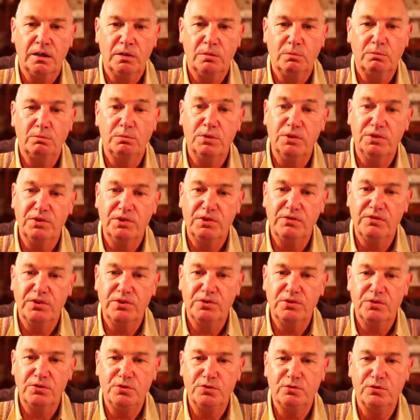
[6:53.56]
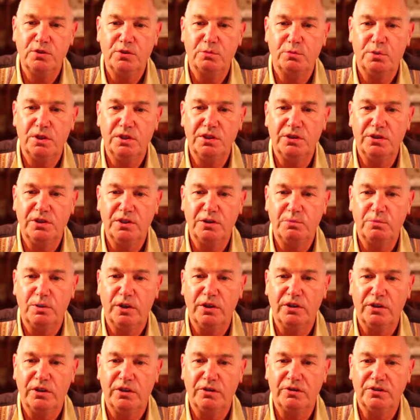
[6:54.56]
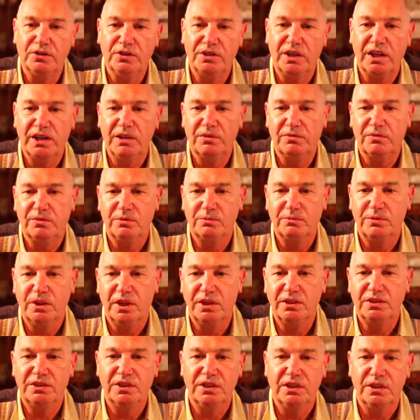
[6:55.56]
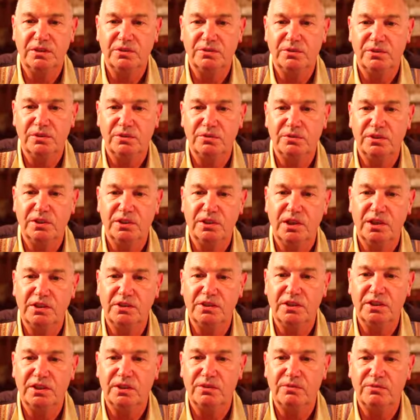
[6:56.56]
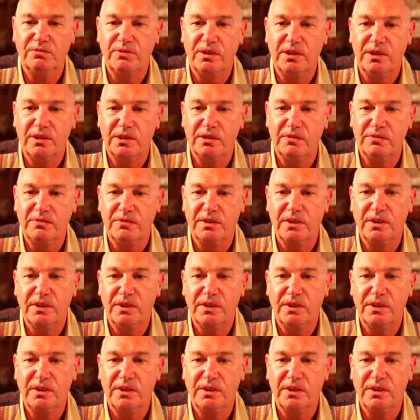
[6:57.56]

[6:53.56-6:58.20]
Much of the Tudric pieces by Knox date from 1902 to 1905,